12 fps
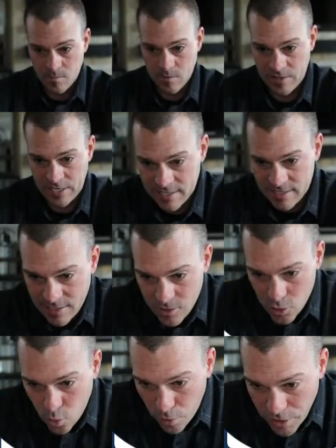that it says
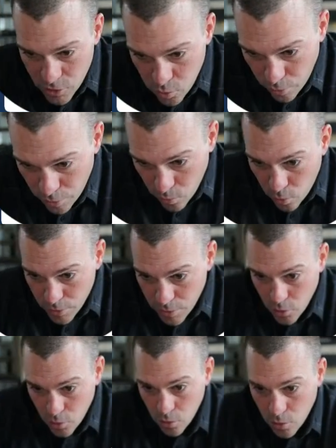2021
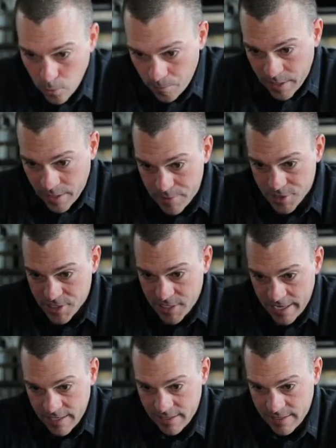Google image
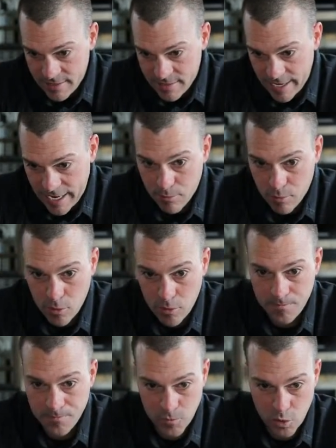date is April
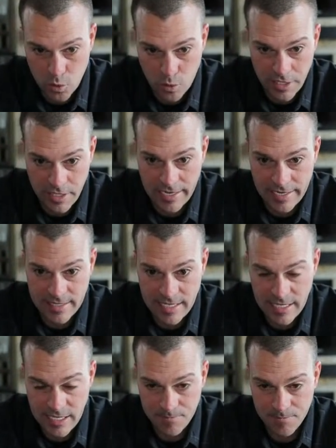
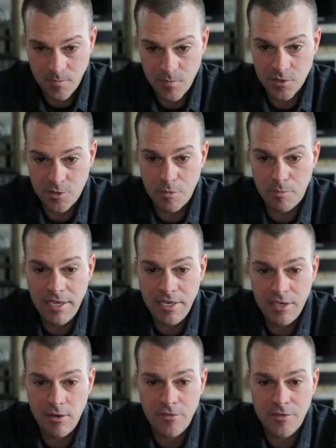2019. So
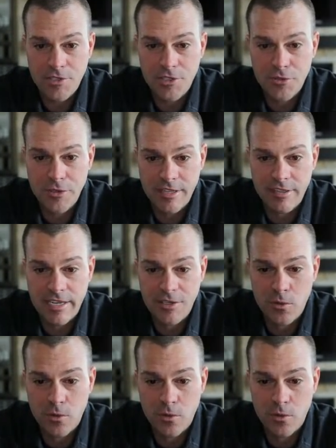depending on the street that you